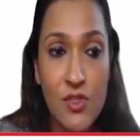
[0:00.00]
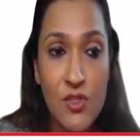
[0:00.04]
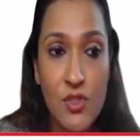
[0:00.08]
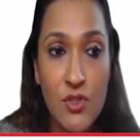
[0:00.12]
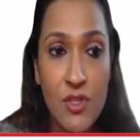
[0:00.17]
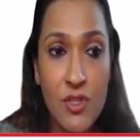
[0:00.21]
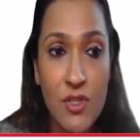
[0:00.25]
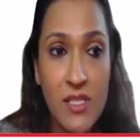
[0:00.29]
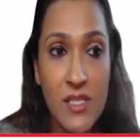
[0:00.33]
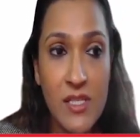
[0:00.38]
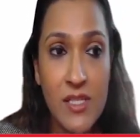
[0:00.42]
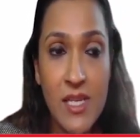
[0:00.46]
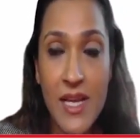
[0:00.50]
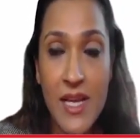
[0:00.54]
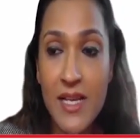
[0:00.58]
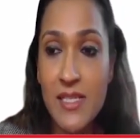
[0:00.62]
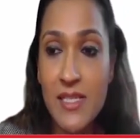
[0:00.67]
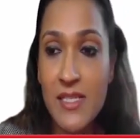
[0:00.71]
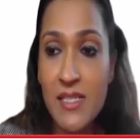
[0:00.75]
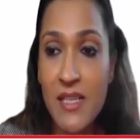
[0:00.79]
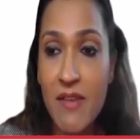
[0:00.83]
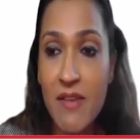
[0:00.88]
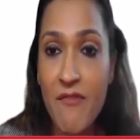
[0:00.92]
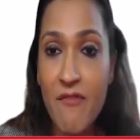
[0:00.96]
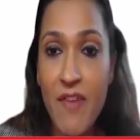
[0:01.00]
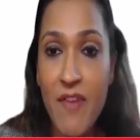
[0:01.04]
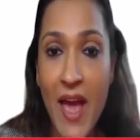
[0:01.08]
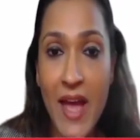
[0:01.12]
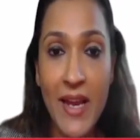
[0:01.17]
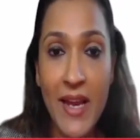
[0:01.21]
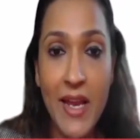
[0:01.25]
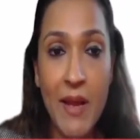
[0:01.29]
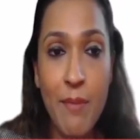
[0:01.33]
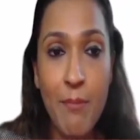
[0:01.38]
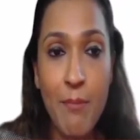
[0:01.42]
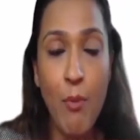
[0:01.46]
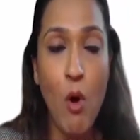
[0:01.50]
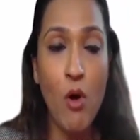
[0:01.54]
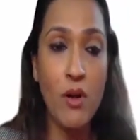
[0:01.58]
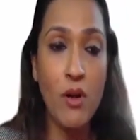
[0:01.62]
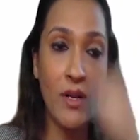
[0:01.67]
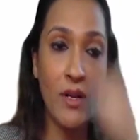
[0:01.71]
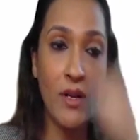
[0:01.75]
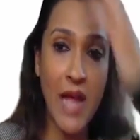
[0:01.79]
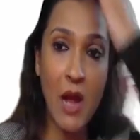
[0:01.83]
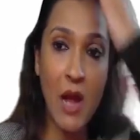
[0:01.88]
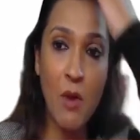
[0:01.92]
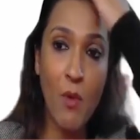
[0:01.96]
So this is very
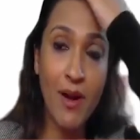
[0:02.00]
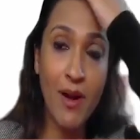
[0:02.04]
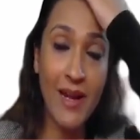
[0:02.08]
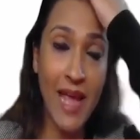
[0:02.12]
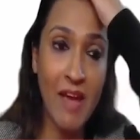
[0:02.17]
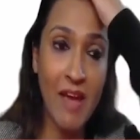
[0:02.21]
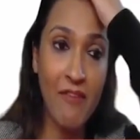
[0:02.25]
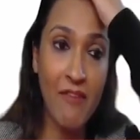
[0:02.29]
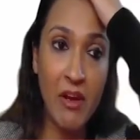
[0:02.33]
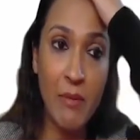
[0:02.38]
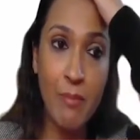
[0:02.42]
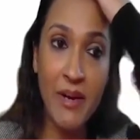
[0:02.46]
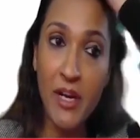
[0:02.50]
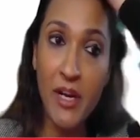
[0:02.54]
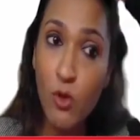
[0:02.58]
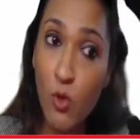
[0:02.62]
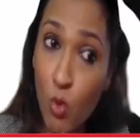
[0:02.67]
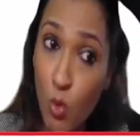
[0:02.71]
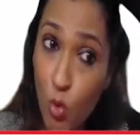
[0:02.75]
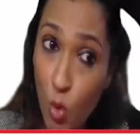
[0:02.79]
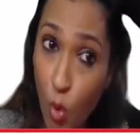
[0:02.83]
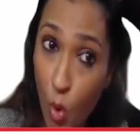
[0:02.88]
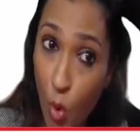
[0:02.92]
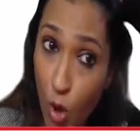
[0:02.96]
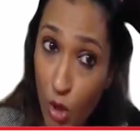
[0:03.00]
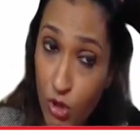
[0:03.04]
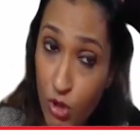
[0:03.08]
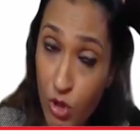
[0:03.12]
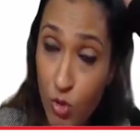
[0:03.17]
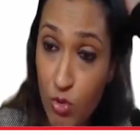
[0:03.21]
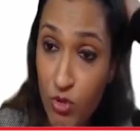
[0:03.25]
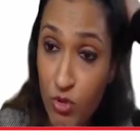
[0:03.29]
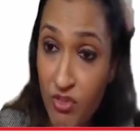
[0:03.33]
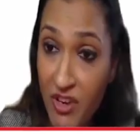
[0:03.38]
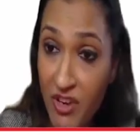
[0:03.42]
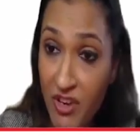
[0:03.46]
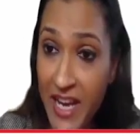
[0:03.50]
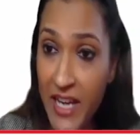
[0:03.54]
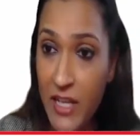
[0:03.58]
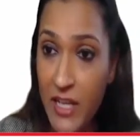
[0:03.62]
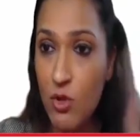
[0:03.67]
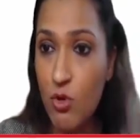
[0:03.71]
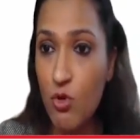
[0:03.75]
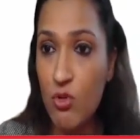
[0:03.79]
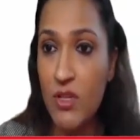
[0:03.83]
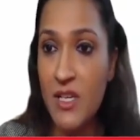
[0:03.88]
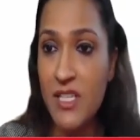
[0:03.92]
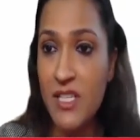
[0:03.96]
important. I want everybody to
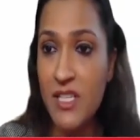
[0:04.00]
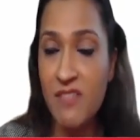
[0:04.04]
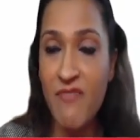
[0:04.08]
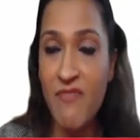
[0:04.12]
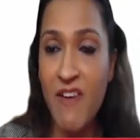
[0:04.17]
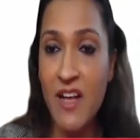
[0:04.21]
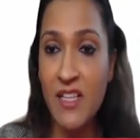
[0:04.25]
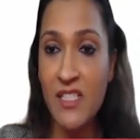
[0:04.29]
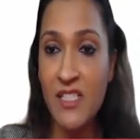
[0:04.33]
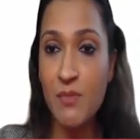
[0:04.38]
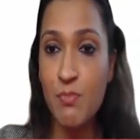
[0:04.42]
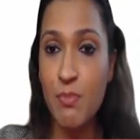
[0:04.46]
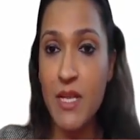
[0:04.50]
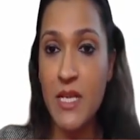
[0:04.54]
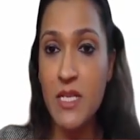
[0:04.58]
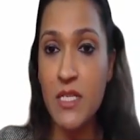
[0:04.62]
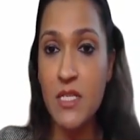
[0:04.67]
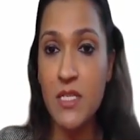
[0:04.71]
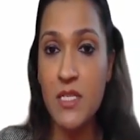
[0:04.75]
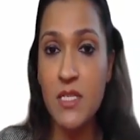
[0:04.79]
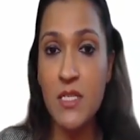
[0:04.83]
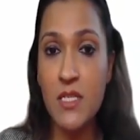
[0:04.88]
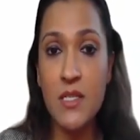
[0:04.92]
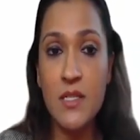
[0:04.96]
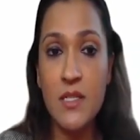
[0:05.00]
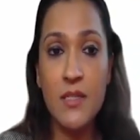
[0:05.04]
read through this once, please.